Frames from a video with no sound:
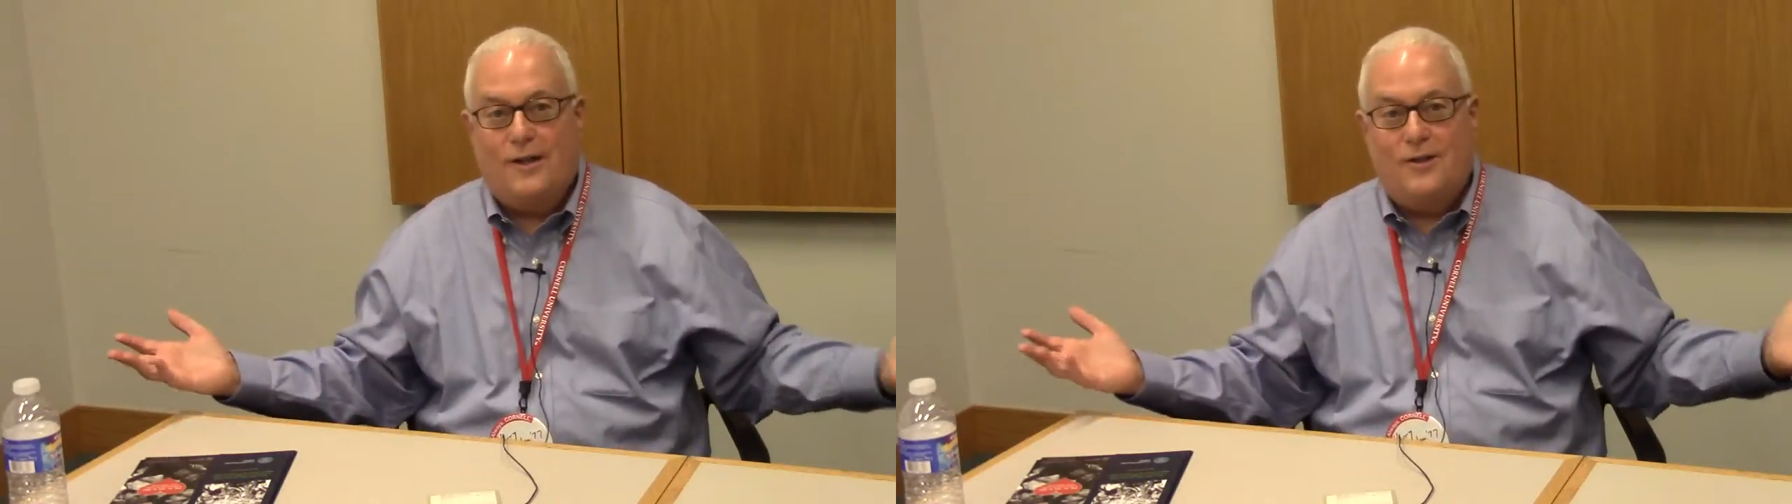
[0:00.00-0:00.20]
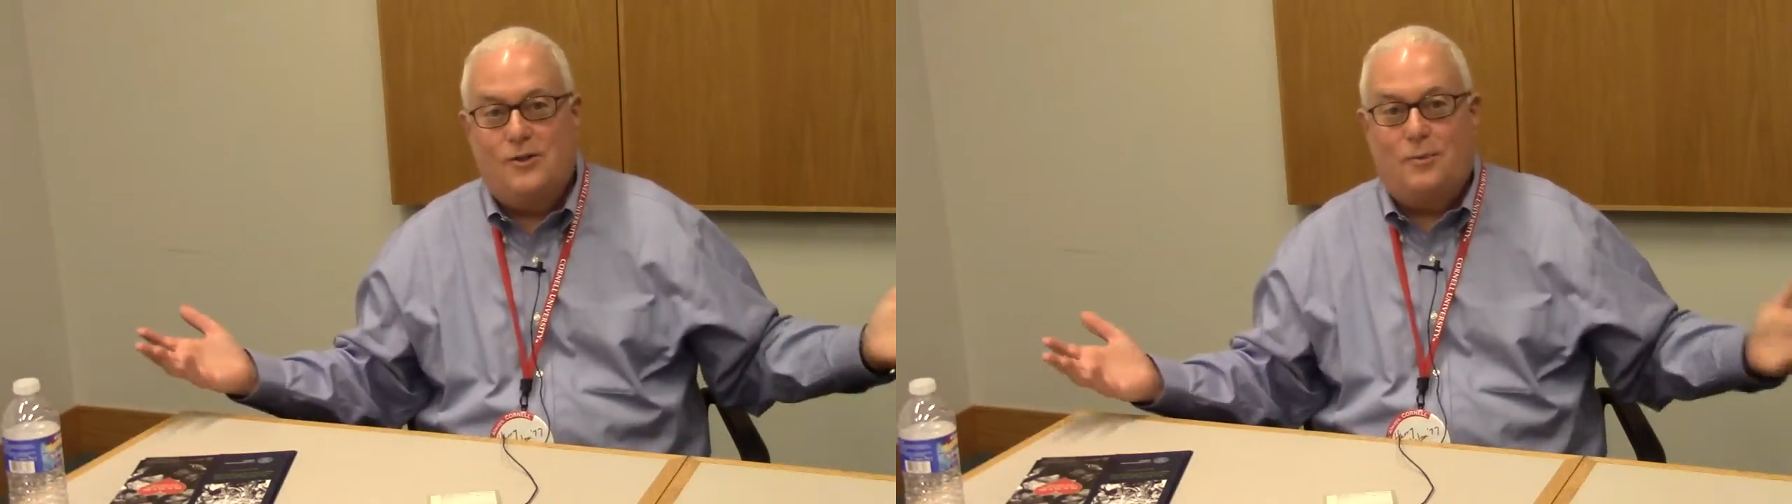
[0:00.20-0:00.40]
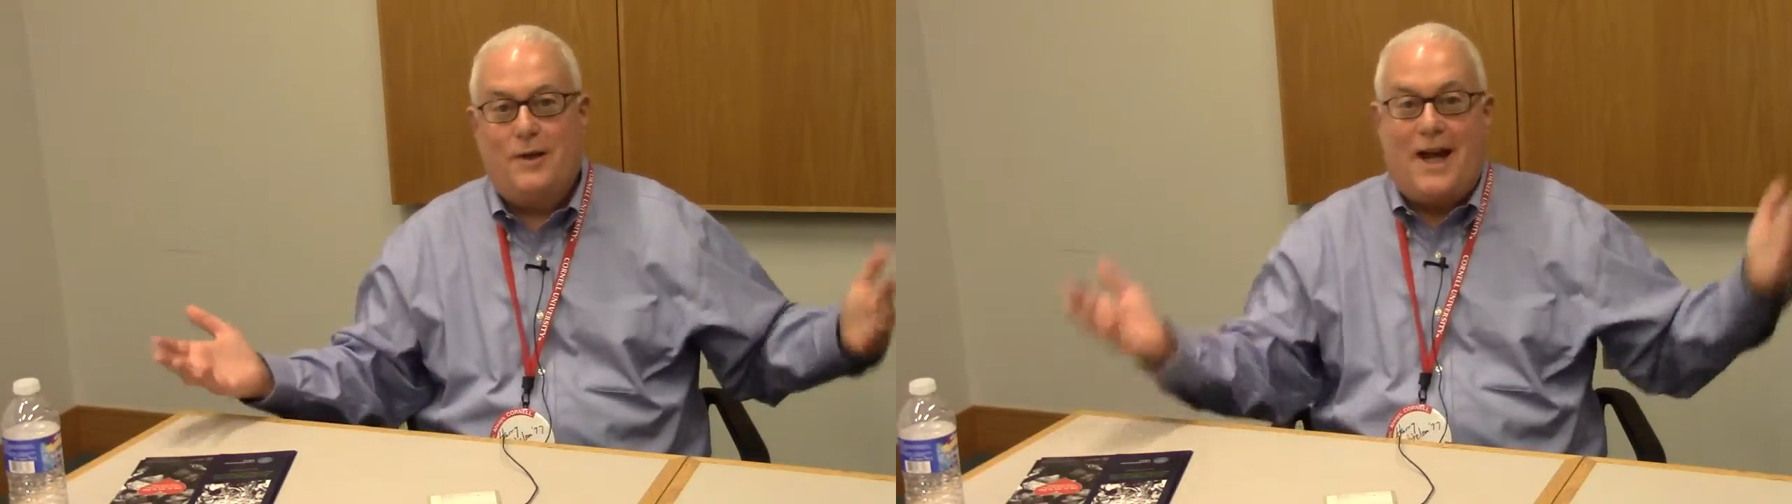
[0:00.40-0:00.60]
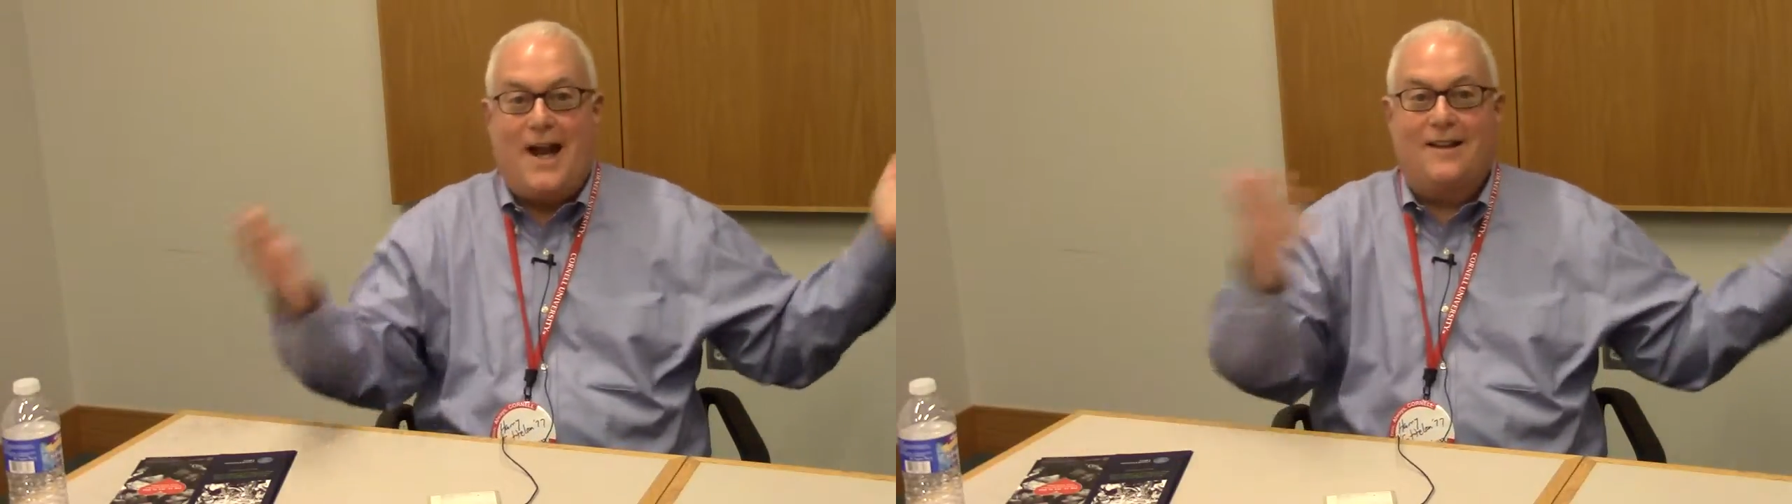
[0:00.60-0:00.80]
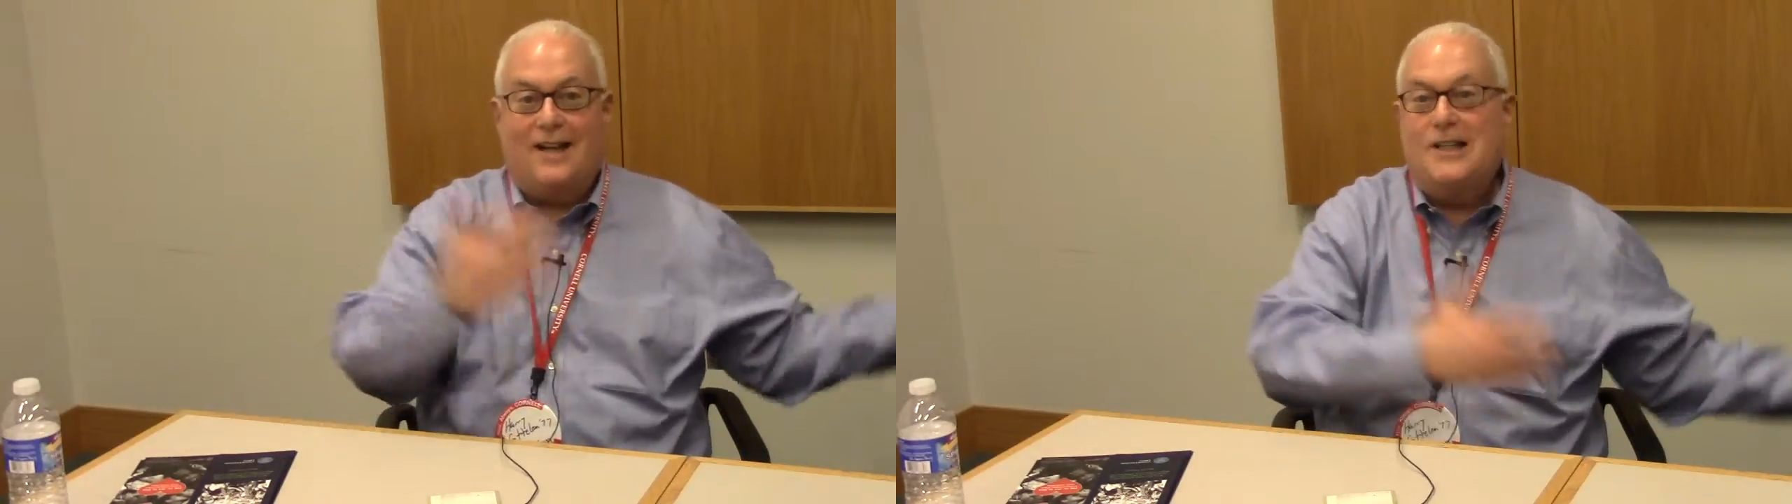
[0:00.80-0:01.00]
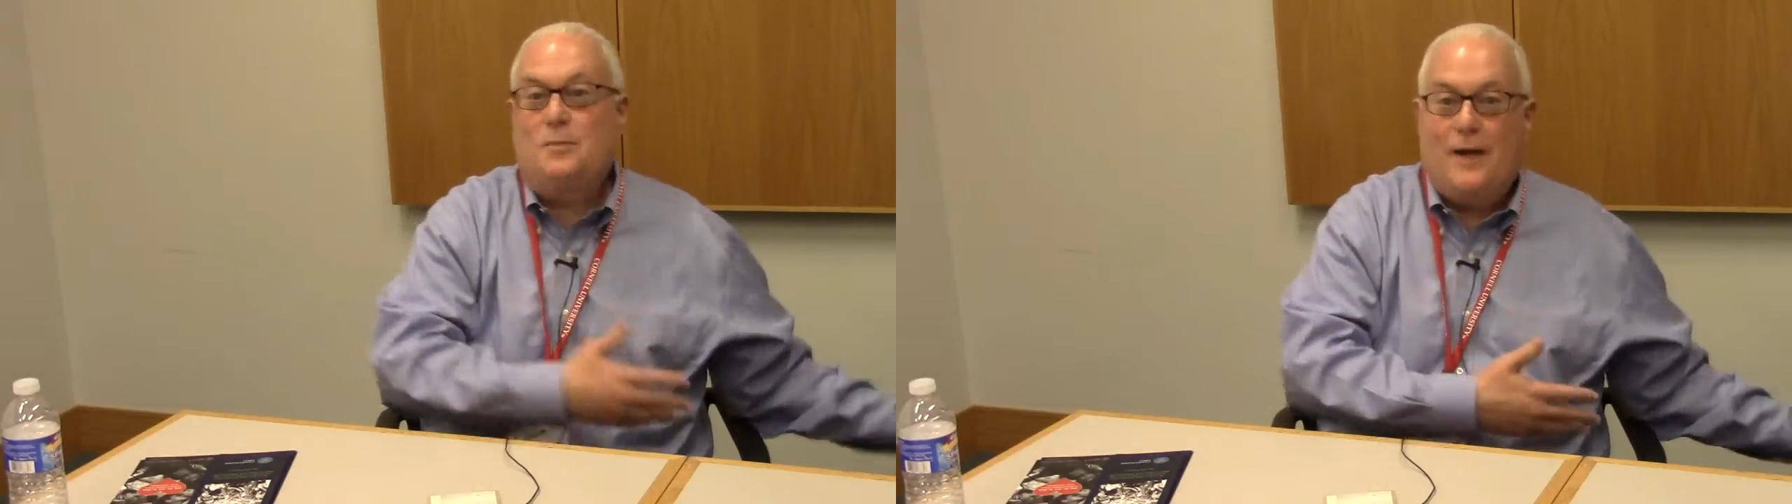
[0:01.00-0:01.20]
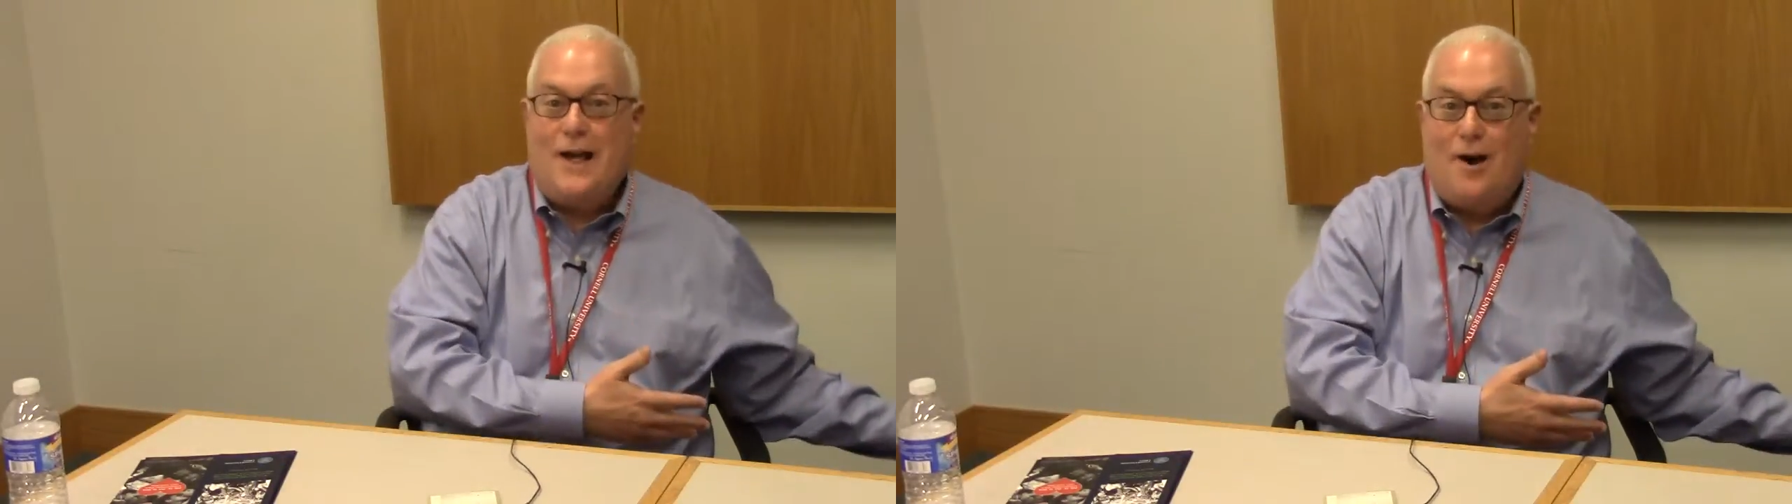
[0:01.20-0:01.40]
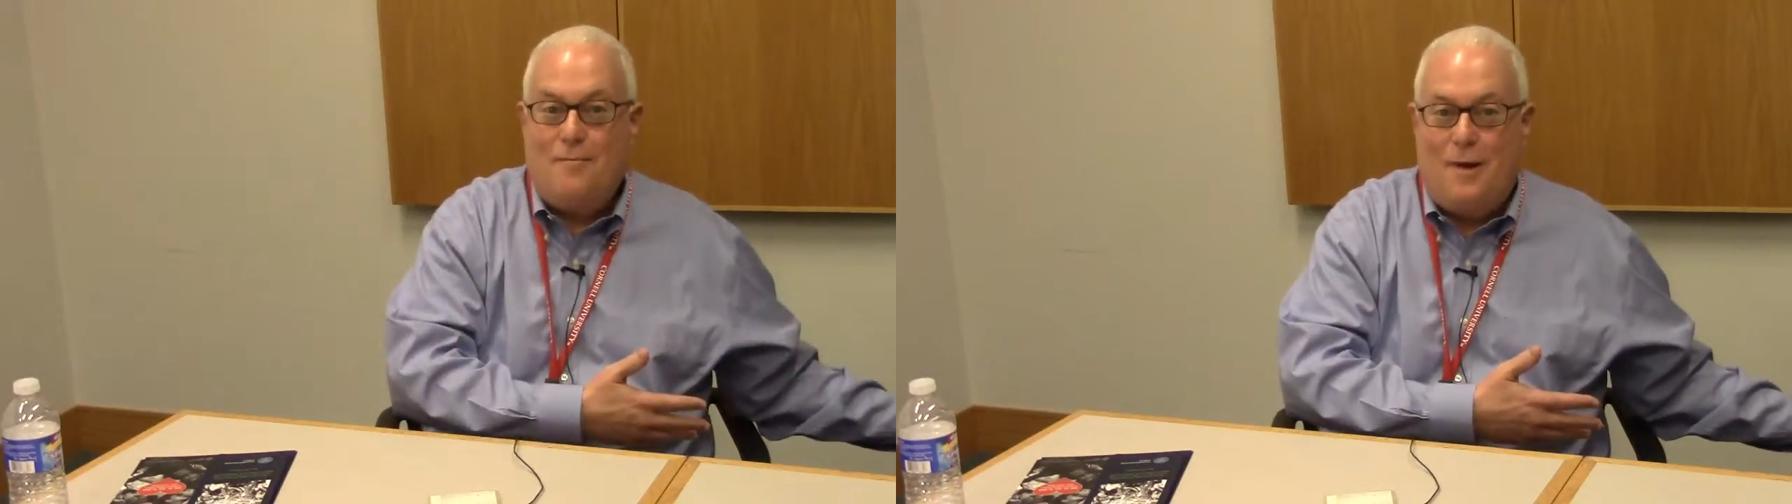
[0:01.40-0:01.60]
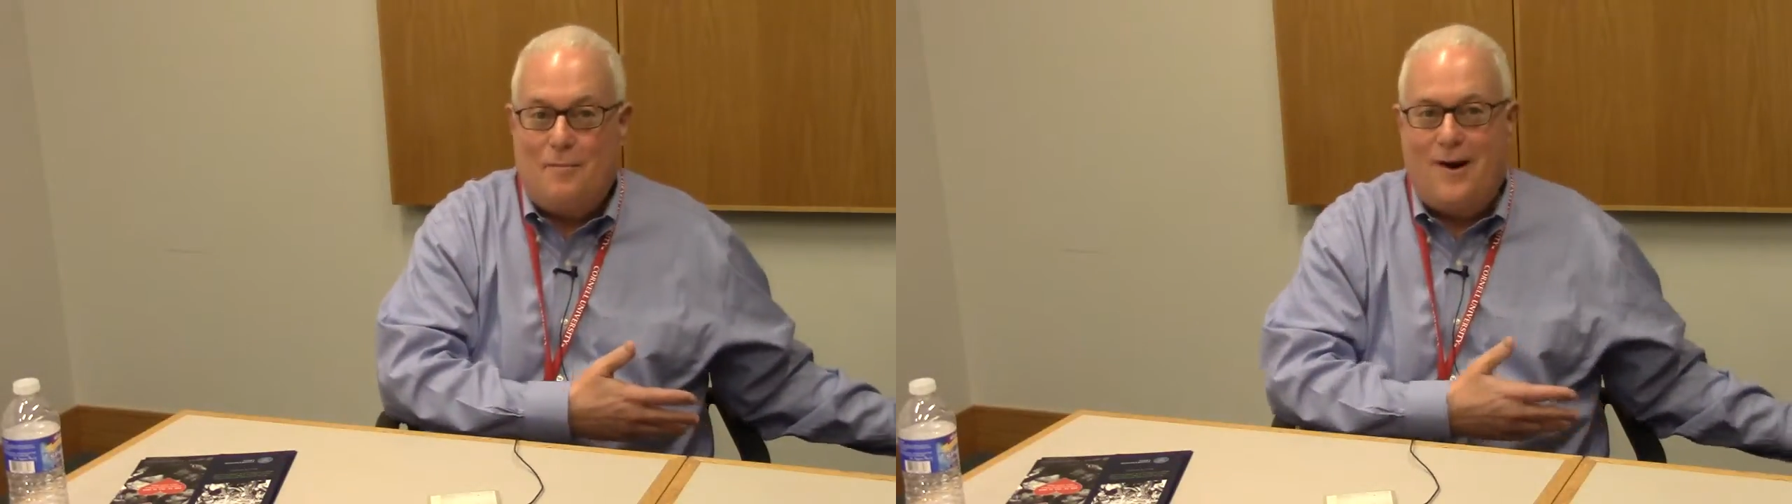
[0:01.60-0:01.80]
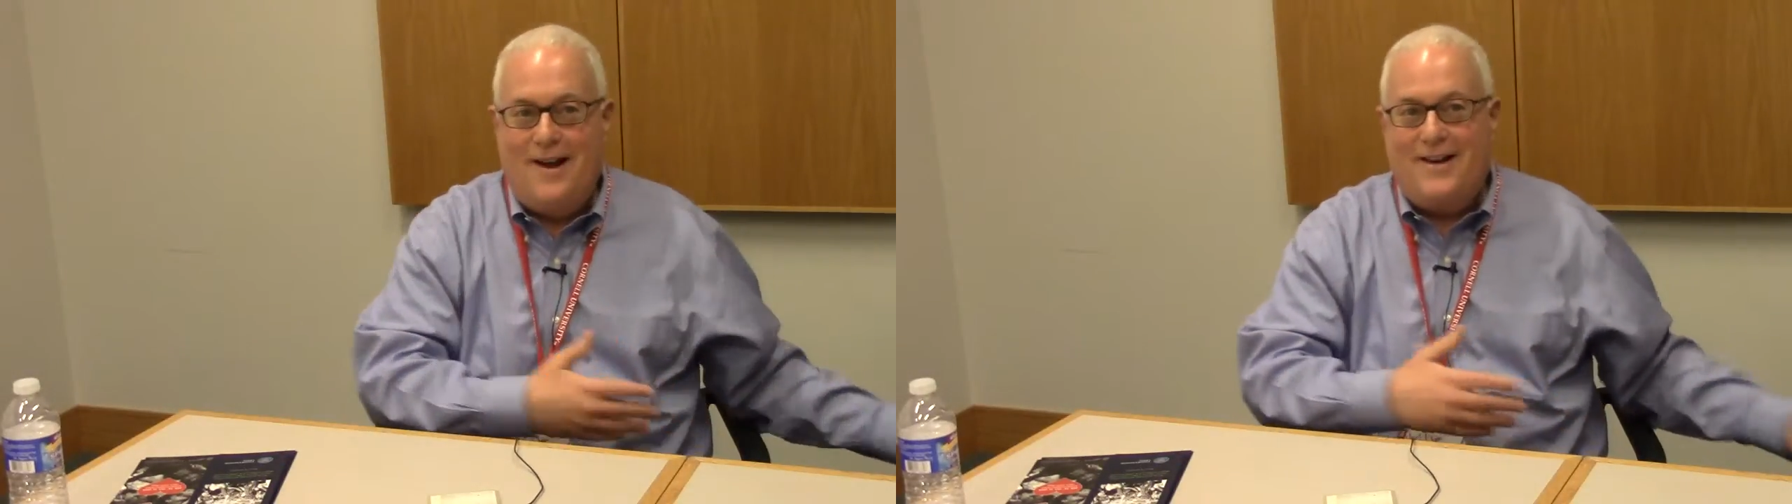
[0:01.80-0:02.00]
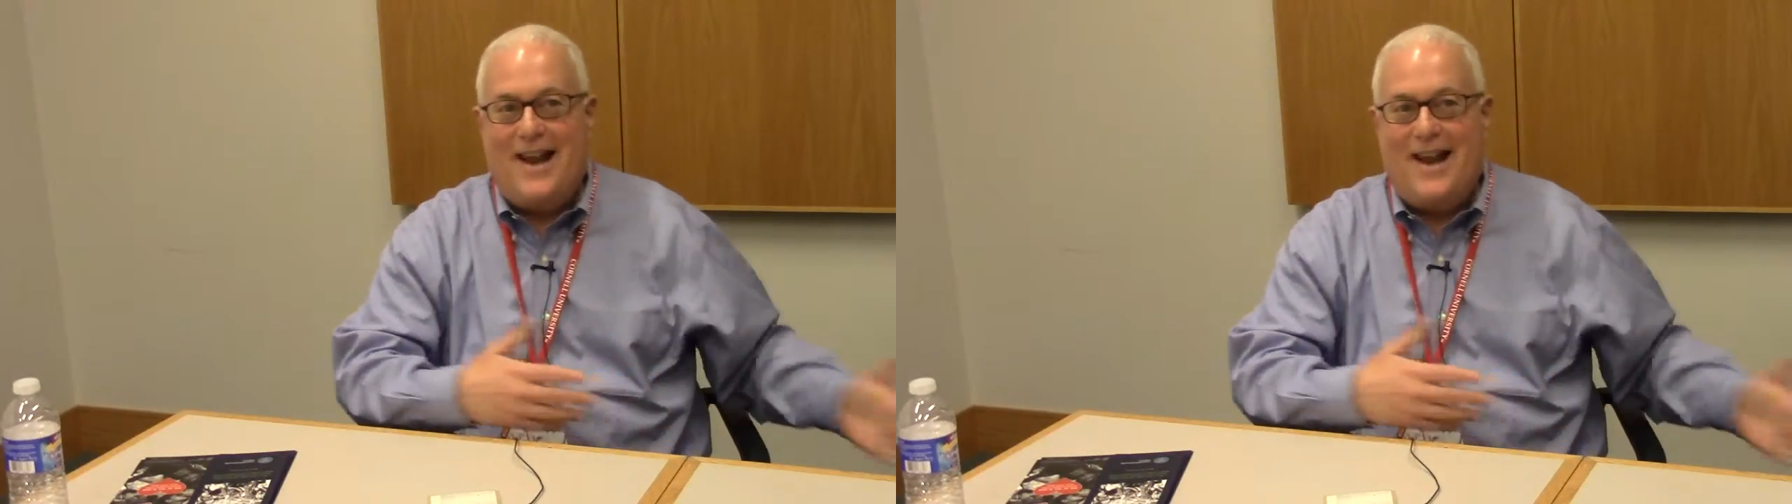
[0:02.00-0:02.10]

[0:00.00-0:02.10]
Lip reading: It used to be gay and lesbian, I remember.